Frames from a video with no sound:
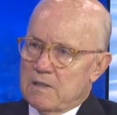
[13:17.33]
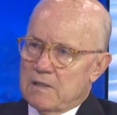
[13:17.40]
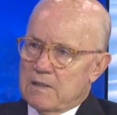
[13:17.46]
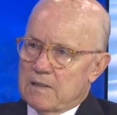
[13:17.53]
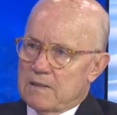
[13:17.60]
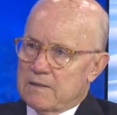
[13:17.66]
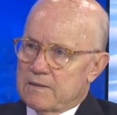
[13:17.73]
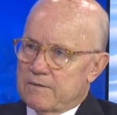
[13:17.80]

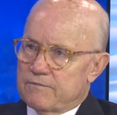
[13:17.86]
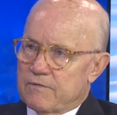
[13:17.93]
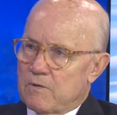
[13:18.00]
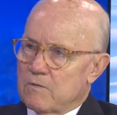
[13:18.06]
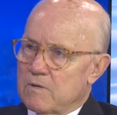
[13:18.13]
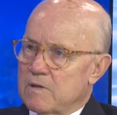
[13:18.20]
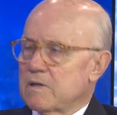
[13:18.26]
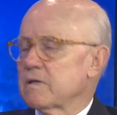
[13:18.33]
uh, if
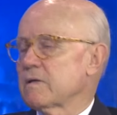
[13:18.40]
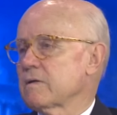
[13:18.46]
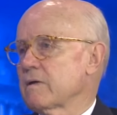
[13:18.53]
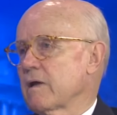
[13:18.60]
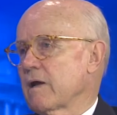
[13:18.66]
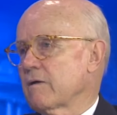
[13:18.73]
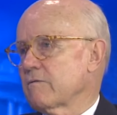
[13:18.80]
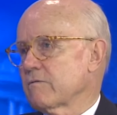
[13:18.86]
only
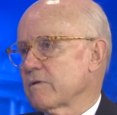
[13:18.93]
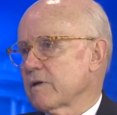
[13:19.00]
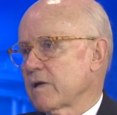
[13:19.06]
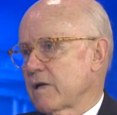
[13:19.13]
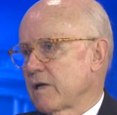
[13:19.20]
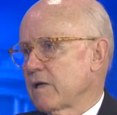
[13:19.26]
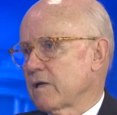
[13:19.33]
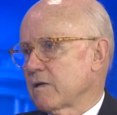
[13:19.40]
every
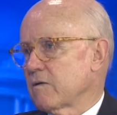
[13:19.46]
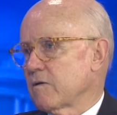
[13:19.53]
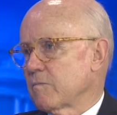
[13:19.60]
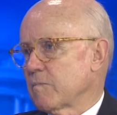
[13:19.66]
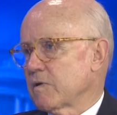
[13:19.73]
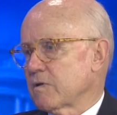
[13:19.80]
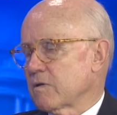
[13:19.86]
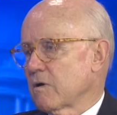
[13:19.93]
kid
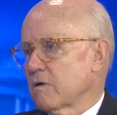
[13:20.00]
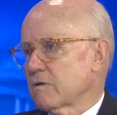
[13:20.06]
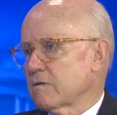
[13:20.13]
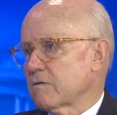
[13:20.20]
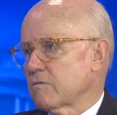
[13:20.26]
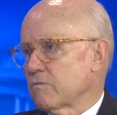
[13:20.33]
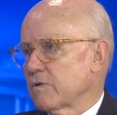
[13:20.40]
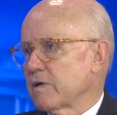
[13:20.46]
had been
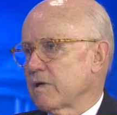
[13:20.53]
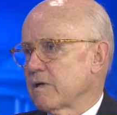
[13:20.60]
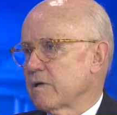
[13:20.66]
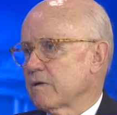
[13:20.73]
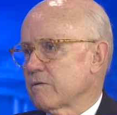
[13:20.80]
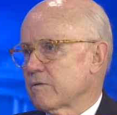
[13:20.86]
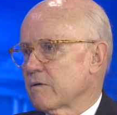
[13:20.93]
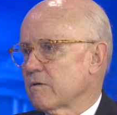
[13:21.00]
taught to read
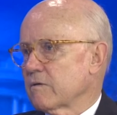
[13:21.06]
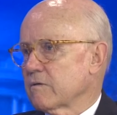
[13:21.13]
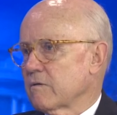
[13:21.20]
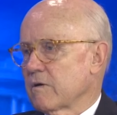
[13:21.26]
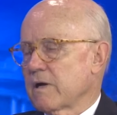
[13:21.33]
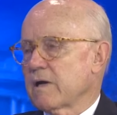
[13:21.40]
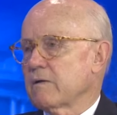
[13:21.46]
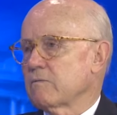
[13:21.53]
in third
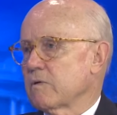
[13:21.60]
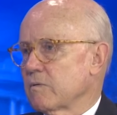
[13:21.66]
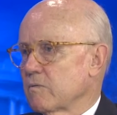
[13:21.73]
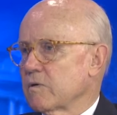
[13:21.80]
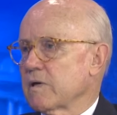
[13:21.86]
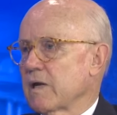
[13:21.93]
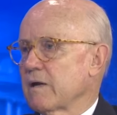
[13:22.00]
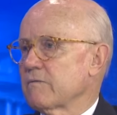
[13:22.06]
grade, we
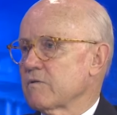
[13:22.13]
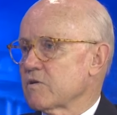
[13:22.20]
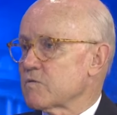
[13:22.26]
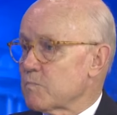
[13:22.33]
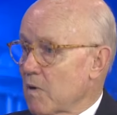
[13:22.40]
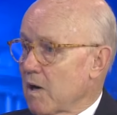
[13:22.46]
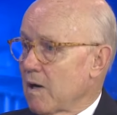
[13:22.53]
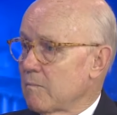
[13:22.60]
wouldn't have this
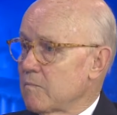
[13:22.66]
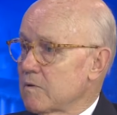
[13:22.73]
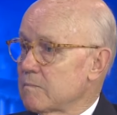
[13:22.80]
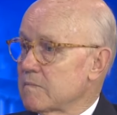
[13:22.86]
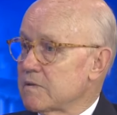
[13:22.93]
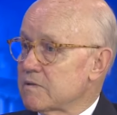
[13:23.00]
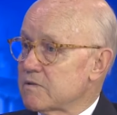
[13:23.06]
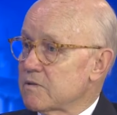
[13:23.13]
problem.
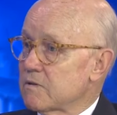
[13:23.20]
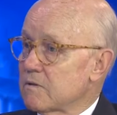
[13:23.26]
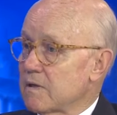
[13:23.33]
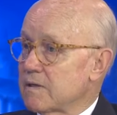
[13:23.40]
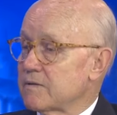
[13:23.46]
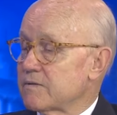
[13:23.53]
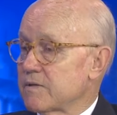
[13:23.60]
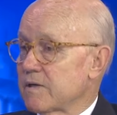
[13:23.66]
And so
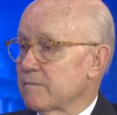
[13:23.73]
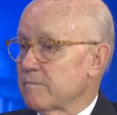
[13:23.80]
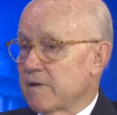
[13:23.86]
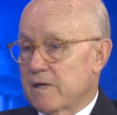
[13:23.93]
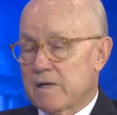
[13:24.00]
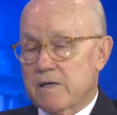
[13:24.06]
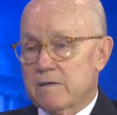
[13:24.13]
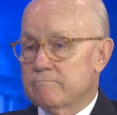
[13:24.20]
I'd say,
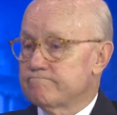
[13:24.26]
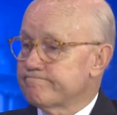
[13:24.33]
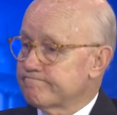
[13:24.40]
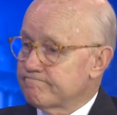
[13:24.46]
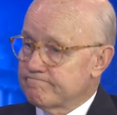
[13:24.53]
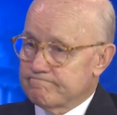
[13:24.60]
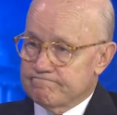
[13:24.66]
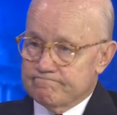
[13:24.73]
Betty,
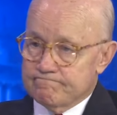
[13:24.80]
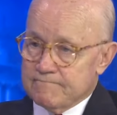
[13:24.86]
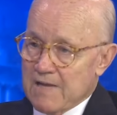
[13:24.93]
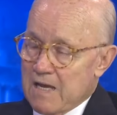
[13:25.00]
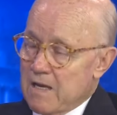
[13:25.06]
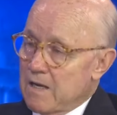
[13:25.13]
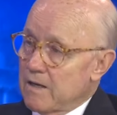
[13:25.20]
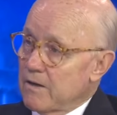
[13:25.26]

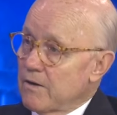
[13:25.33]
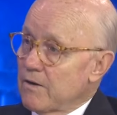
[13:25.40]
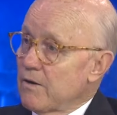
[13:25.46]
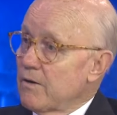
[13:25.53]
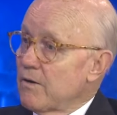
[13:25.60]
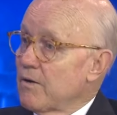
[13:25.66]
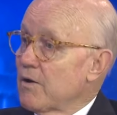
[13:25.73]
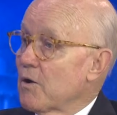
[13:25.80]

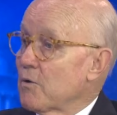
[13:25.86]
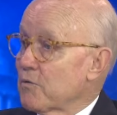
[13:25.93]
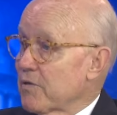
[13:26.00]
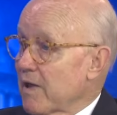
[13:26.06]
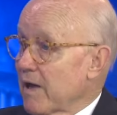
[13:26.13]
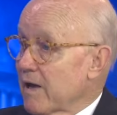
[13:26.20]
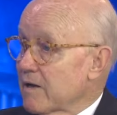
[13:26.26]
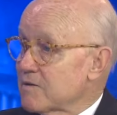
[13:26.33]
no
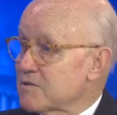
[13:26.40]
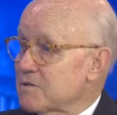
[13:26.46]
thanks.